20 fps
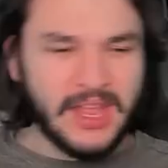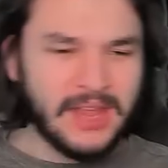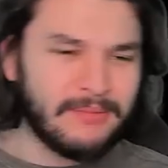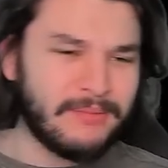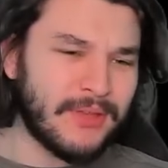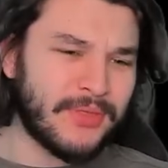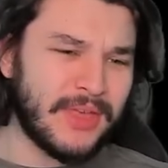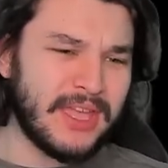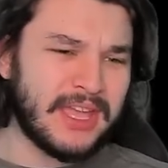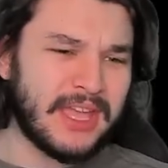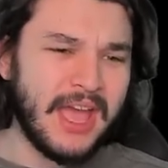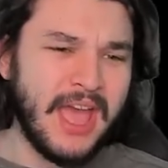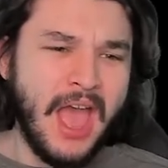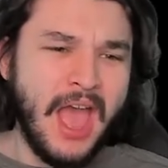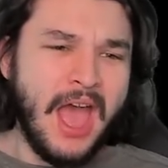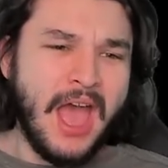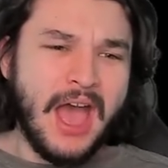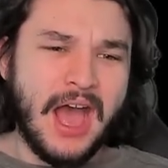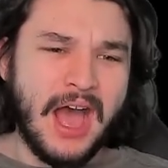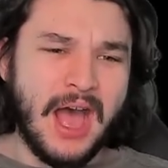And I think
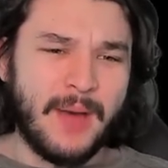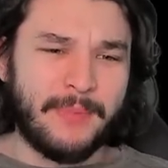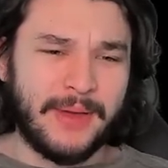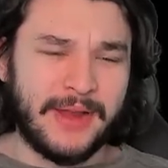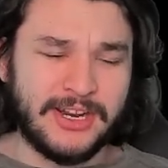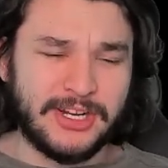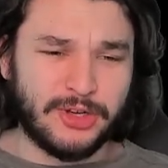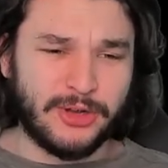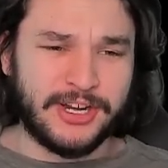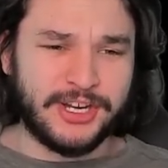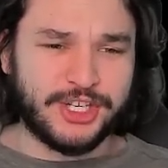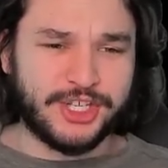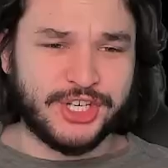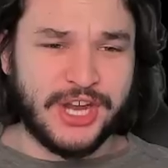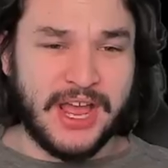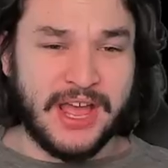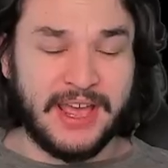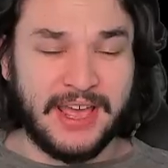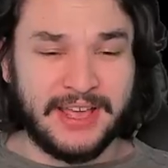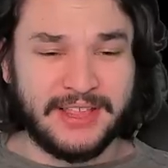uh, Penetrating
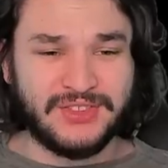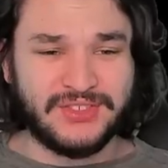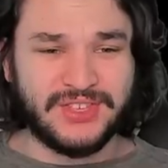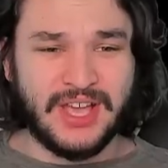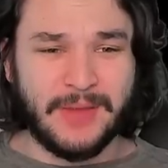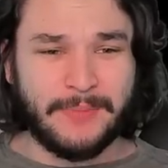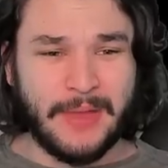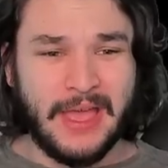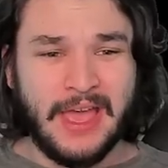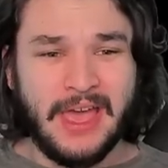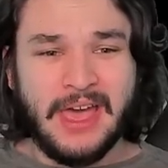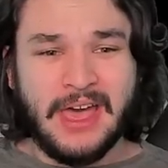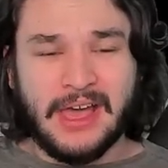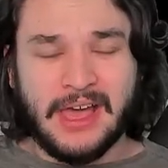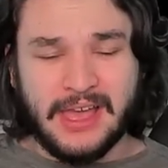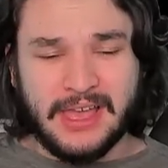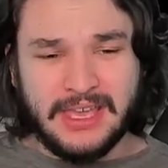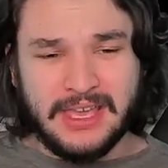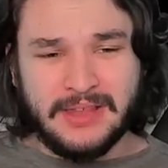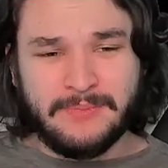Shot ends up
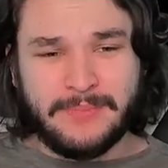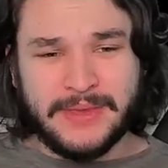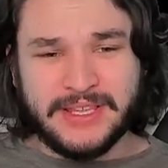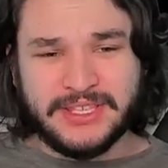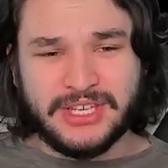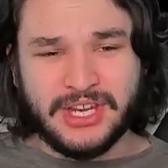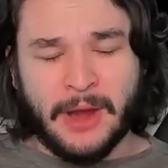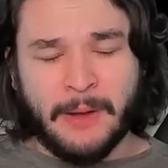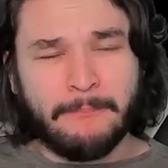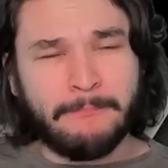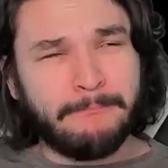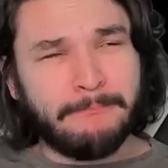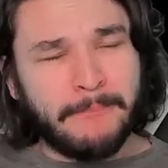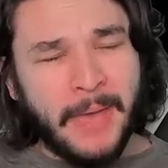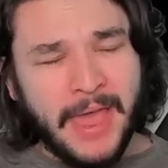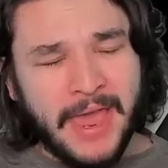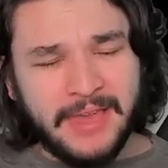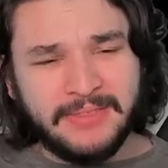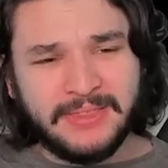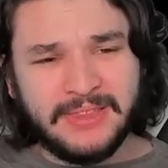uh, in B tier
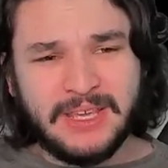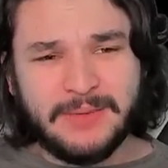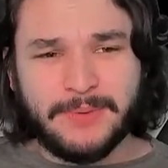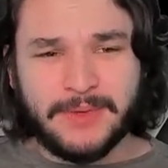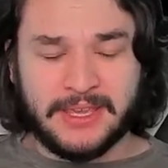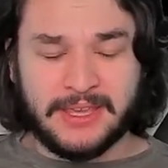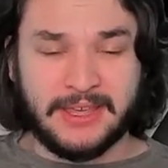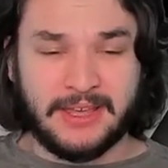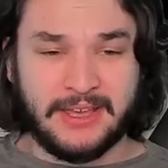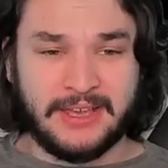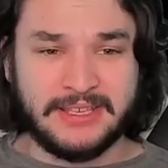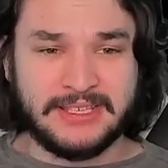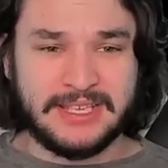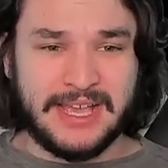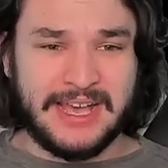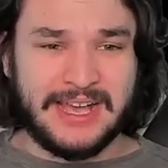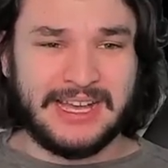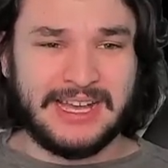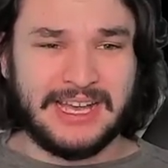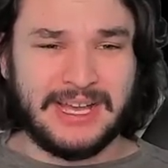mainly
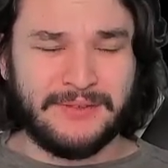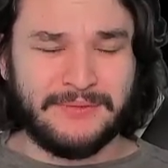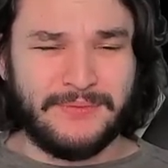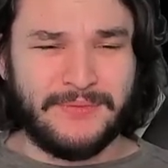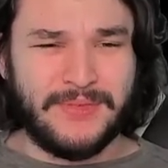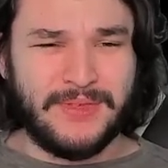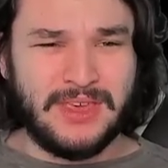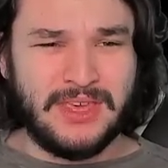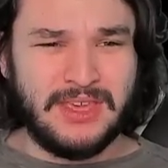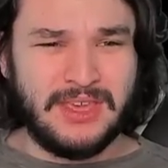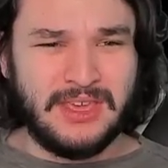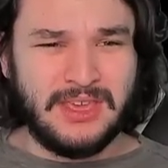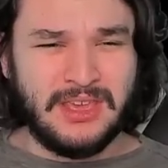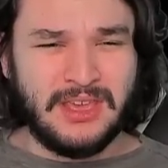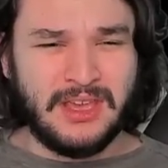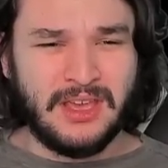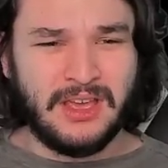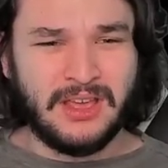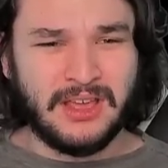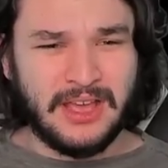because of
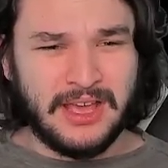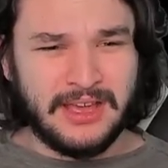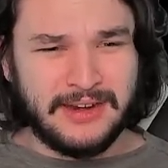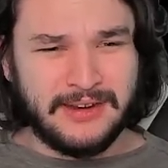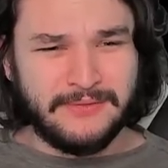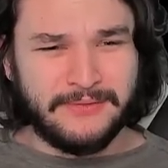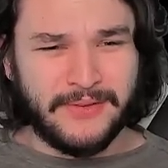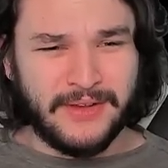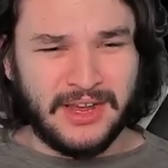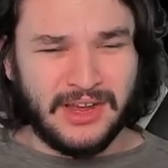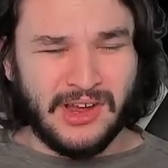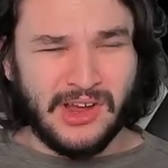the kind of